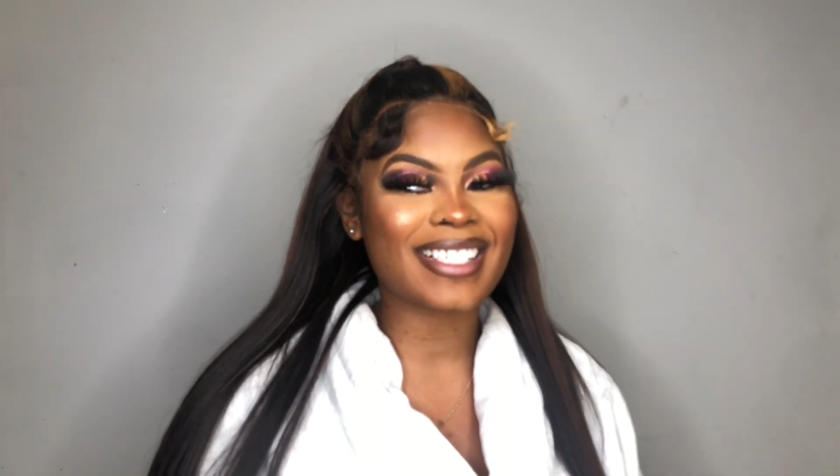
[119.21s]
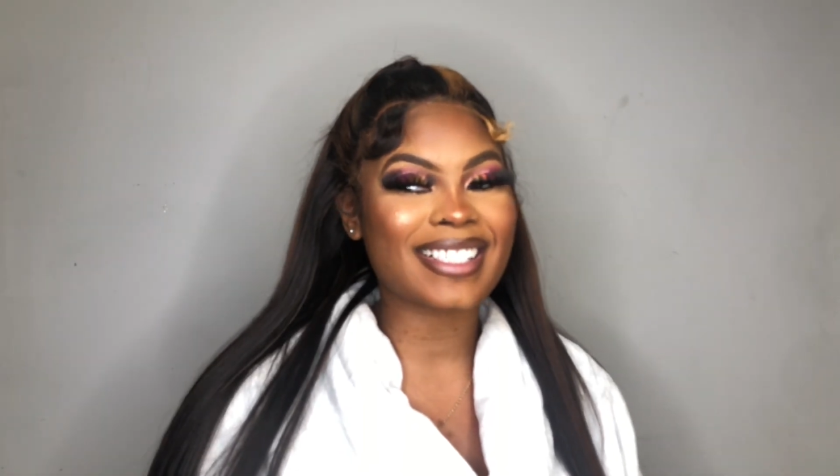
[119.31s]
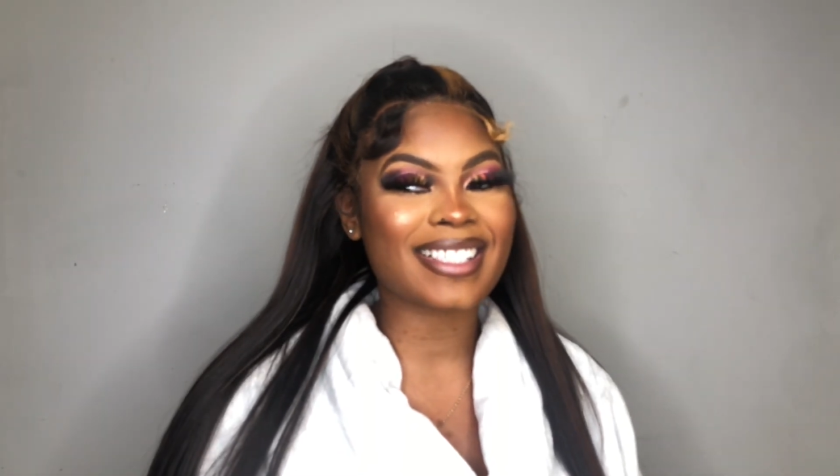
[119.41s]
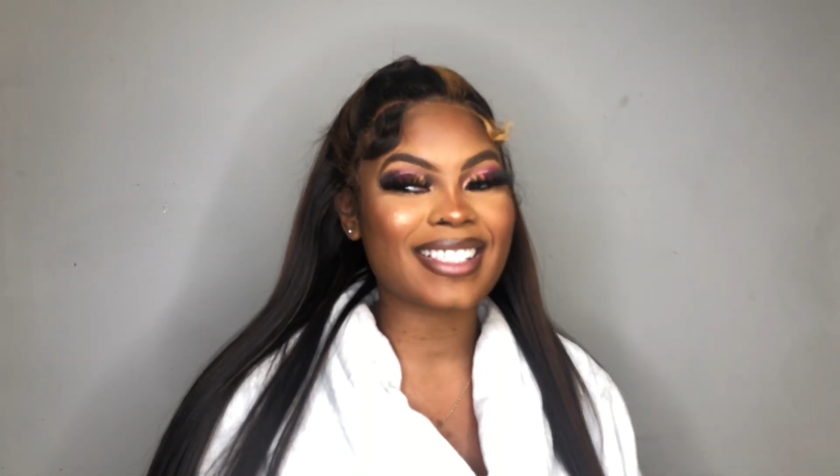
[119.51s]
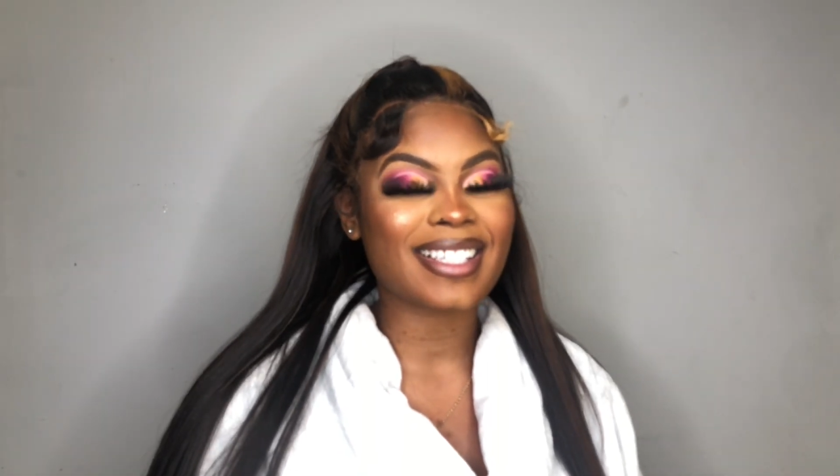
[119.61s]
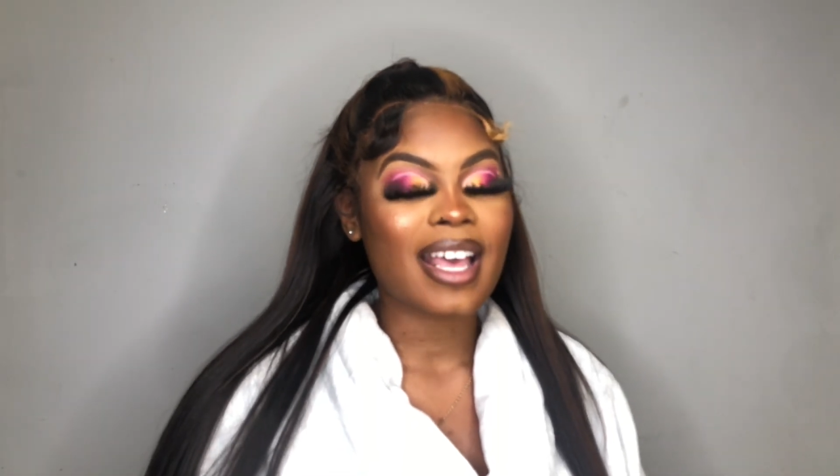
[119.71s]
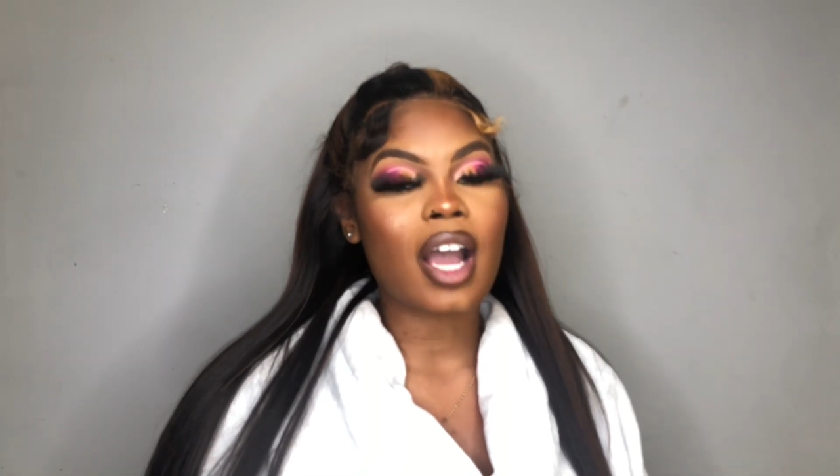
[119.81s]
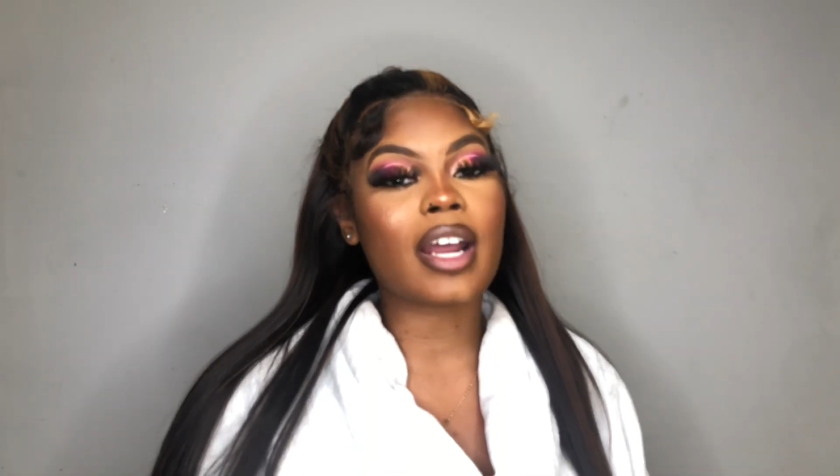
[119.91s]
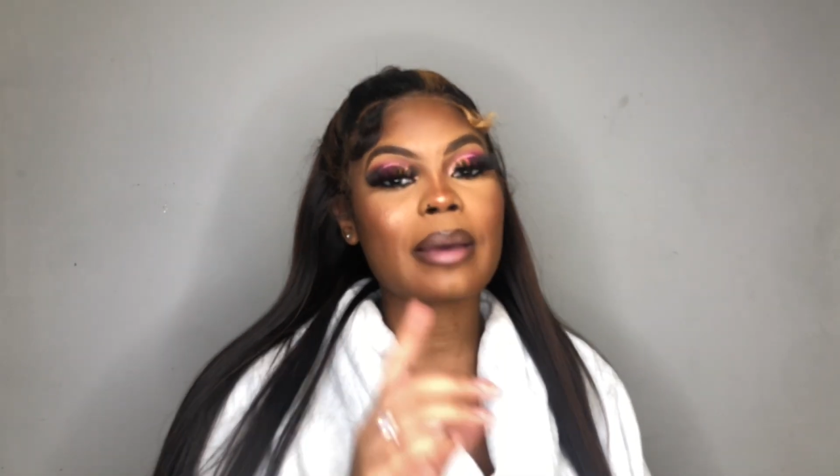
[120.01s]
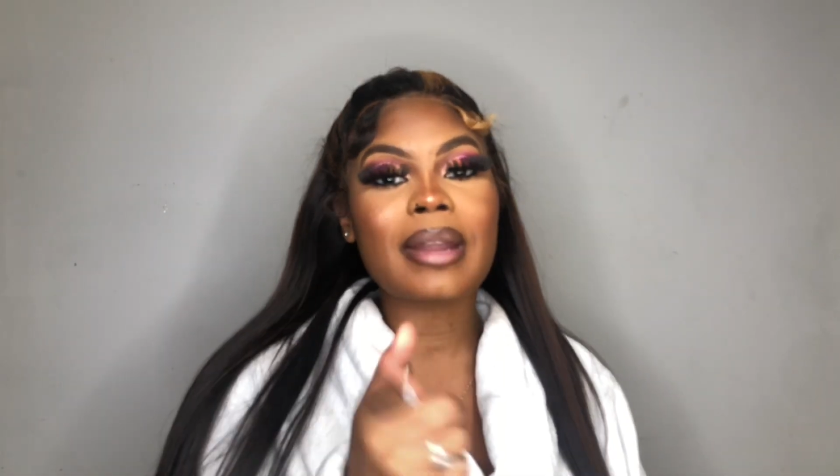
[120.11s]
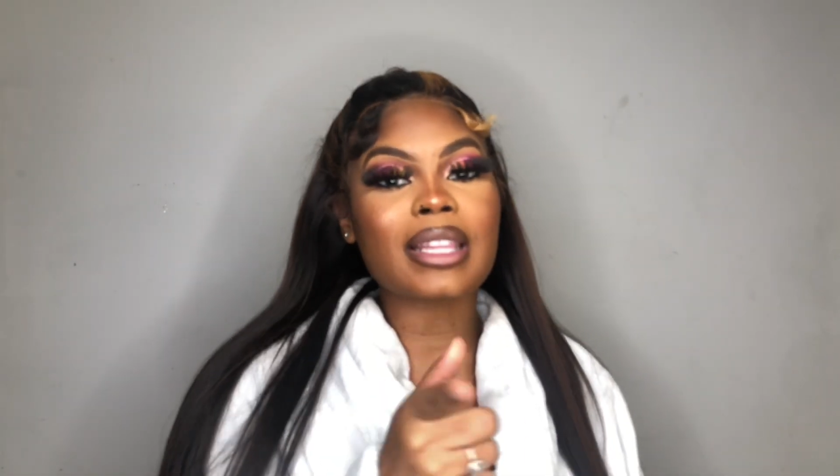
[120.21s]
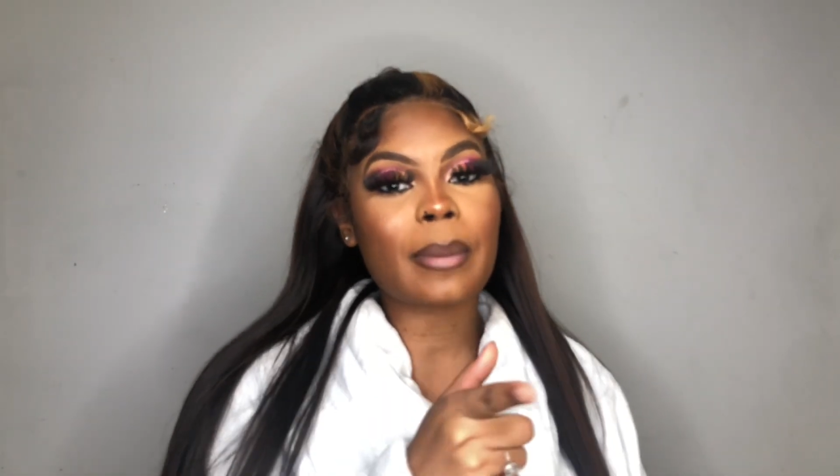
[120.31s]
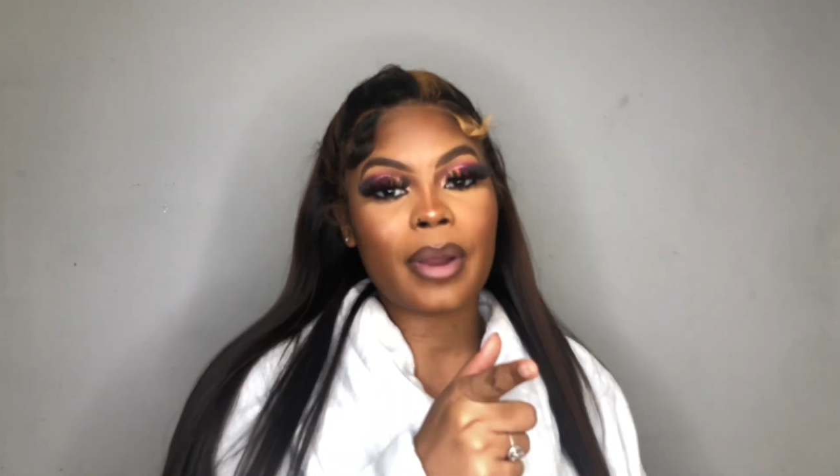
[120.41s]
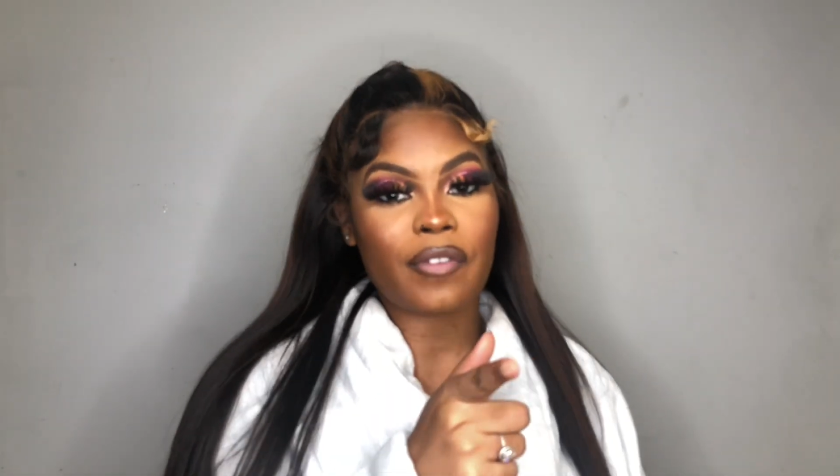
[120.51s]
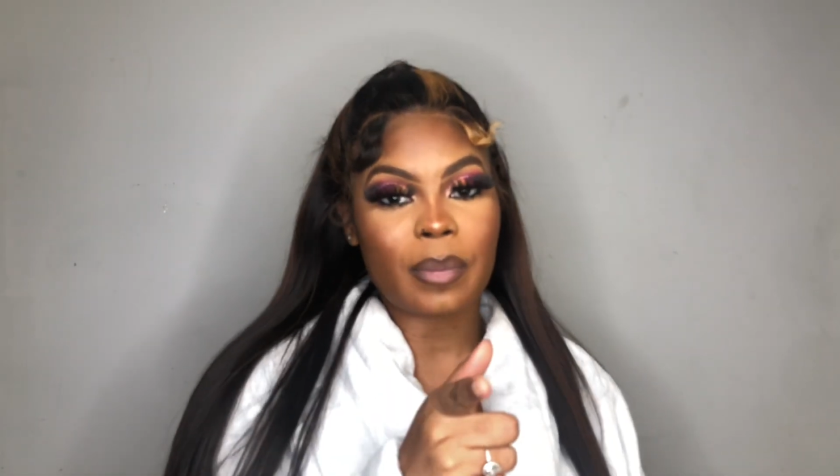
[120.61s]
alright, I'm not the
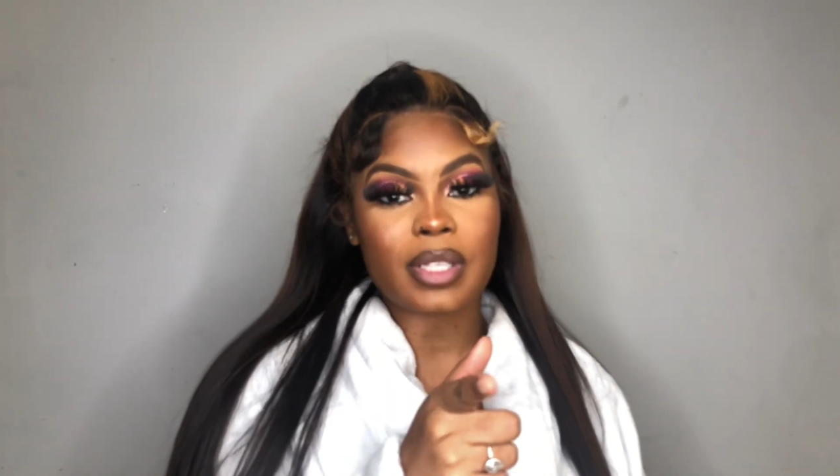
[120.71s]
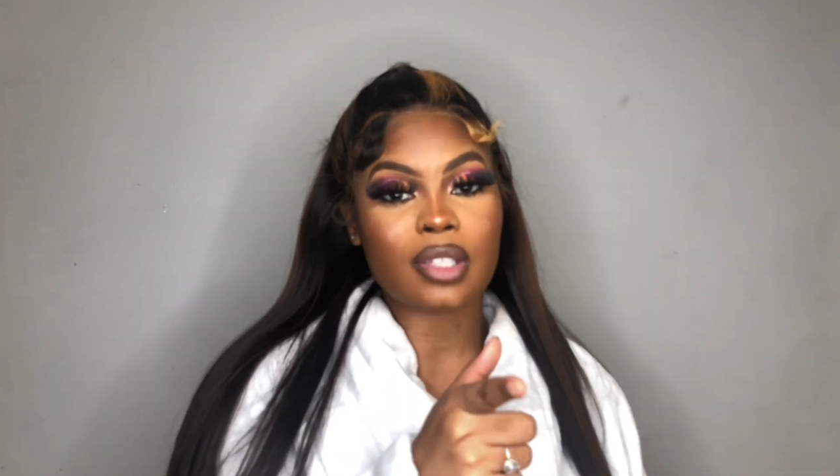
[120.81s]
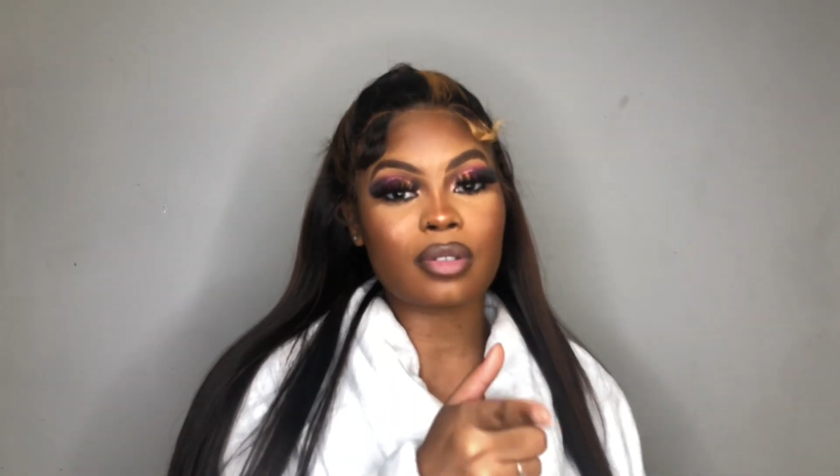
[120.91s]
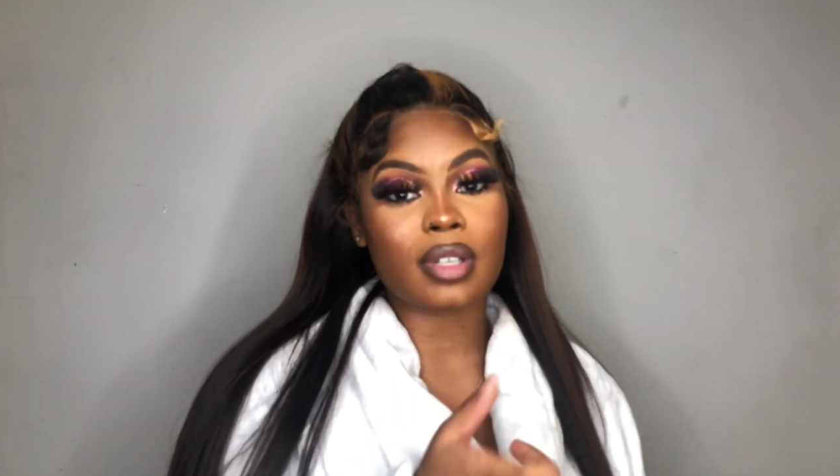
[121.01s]
perfect person to do